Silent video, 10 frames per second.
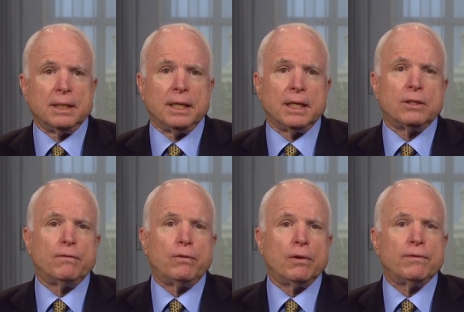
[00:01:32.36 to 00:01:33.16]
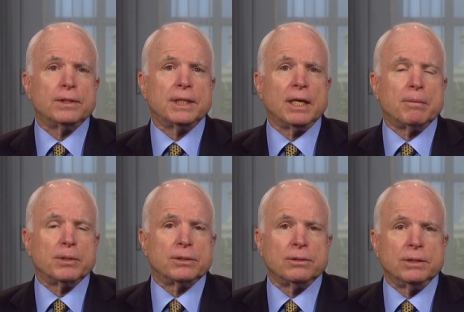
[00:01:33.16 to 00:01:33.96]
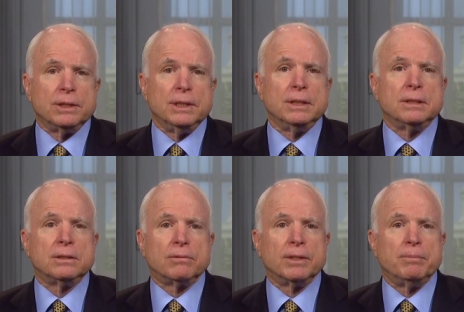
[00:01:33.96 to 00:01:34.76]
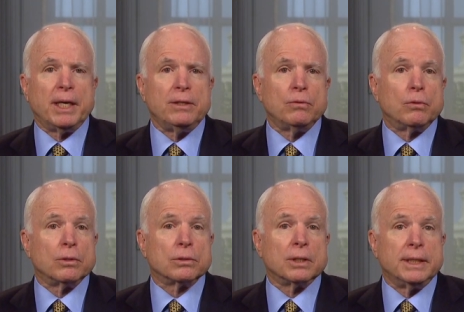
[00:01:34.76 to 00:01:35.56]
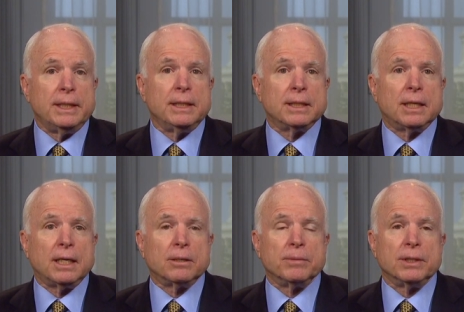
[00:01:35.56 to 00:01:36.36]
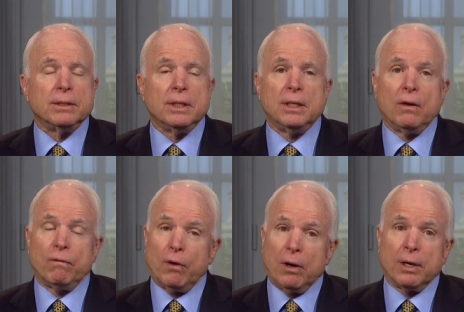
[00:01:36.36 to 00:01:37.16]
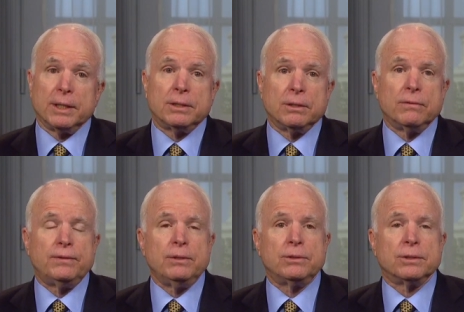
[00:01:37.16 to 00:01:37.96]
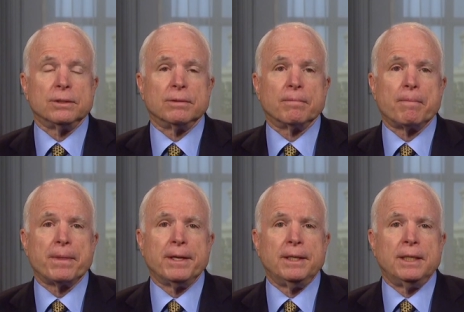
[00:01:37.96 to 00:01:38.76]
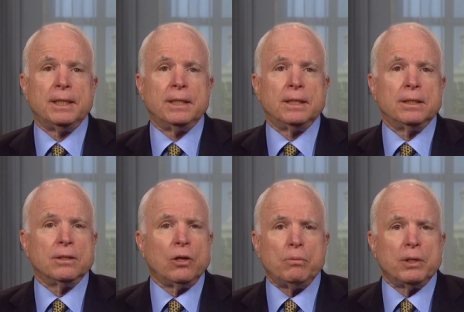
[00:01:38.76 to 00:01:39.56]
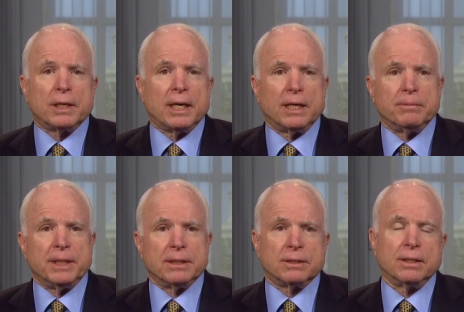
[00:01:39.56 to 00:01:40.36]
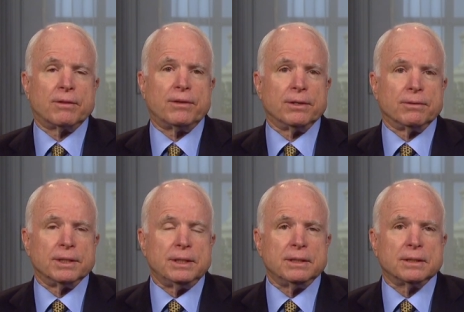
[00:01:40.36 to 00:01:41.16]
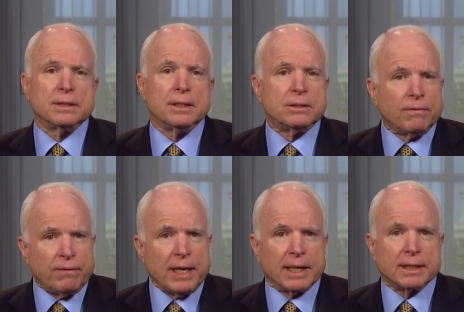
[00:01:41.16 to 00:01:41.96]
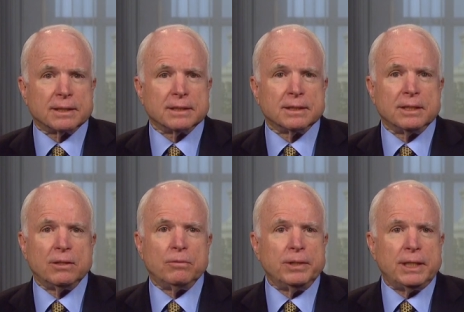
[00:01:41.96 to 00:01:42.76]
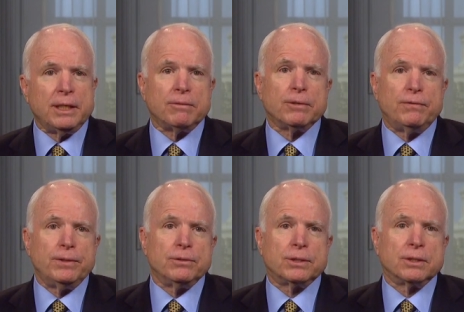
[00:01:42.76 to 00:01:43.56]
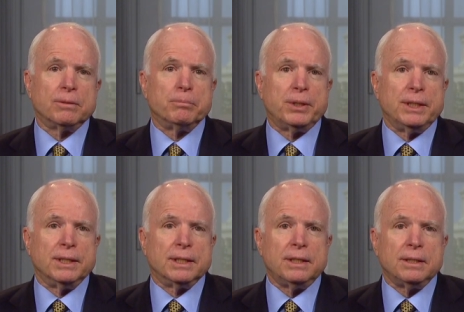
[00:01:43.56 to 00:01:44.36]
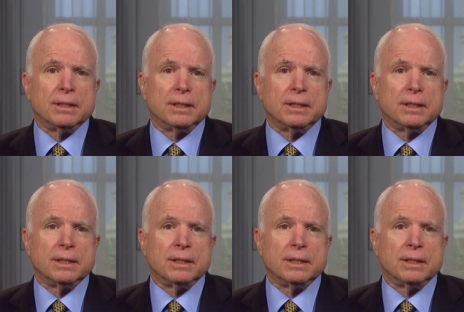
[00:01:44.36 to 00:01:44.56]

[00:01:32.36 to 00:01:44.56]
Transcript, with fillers: and to forfeit the opportunity to remain the world's leading economy far into the future. The global economy isn't a theory, it's a fact. We can't refuse to compete in it.